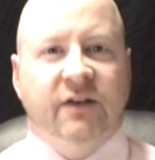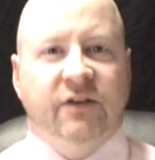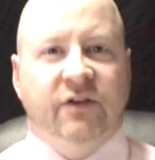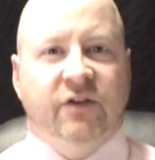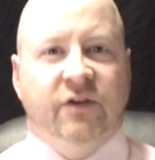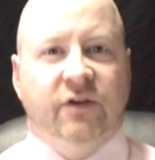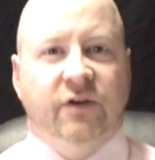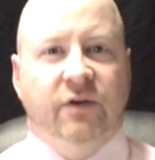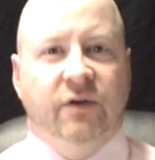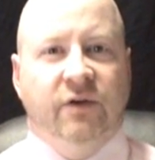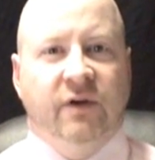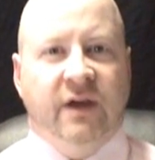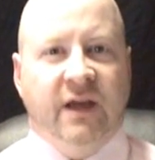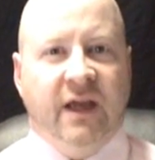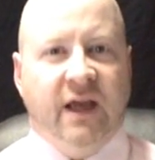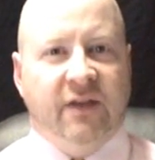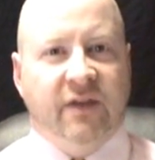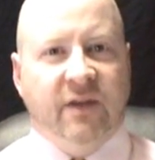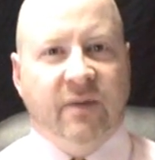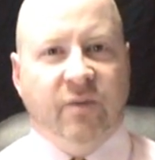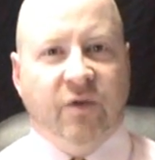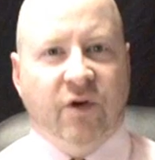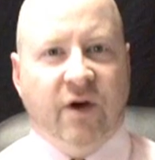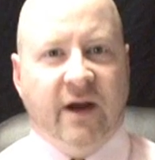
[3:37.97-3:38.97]
to
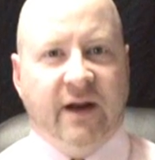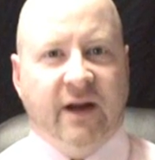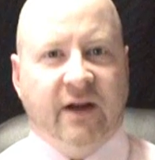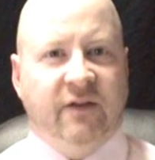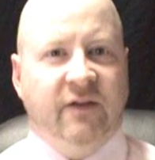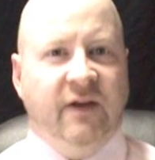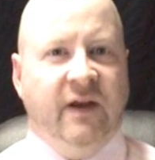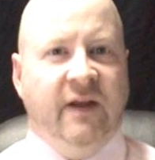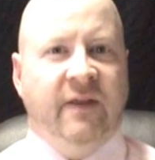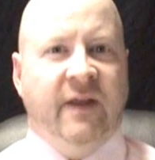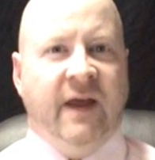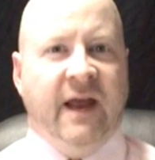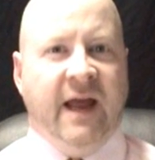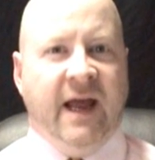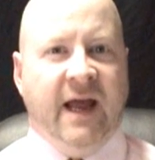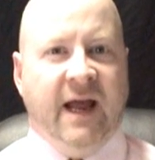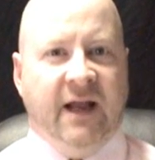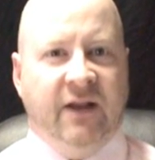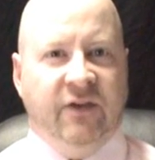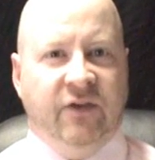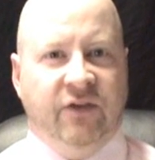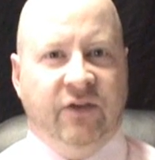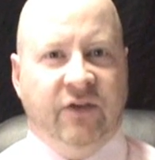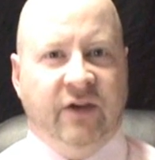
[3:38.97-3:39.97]
get the product in the
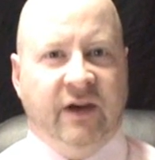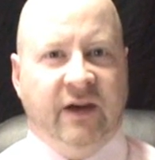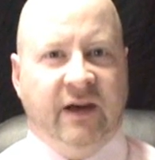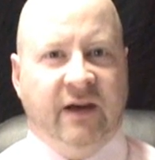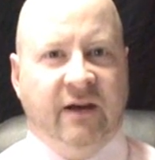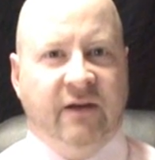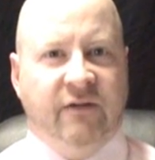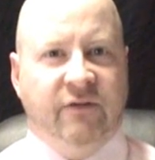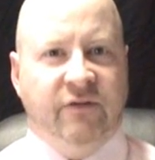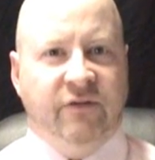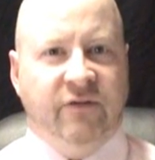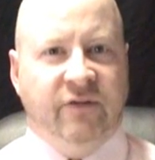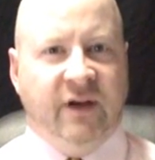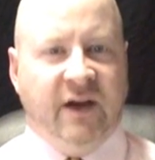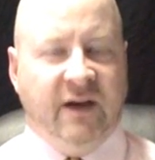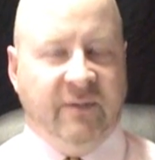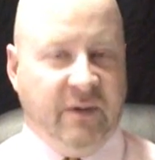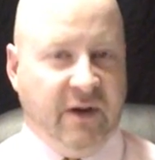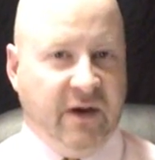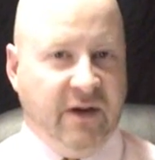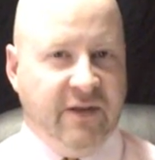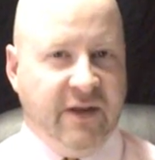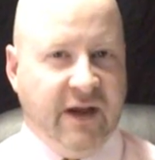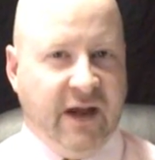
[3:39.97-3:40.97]
hands of
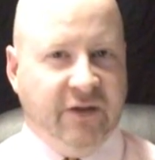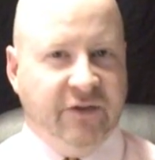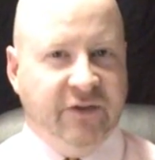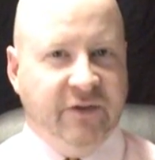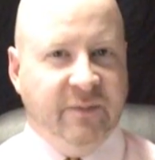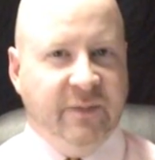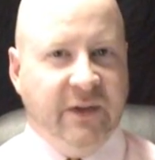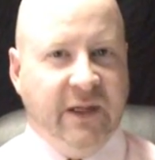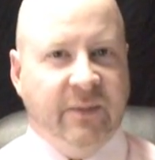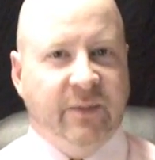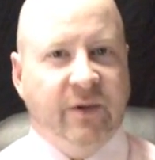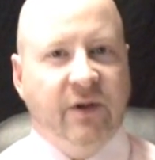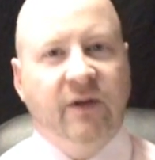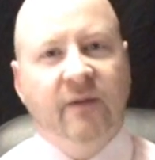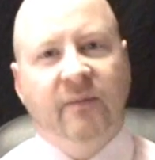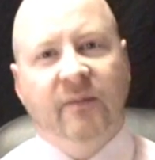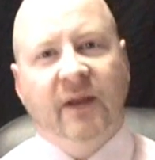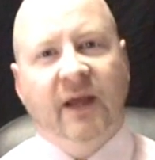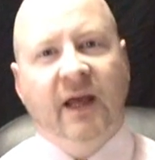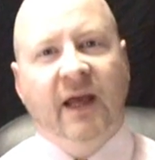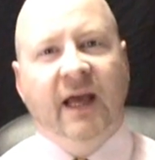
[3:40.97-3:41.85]
about 1,000 people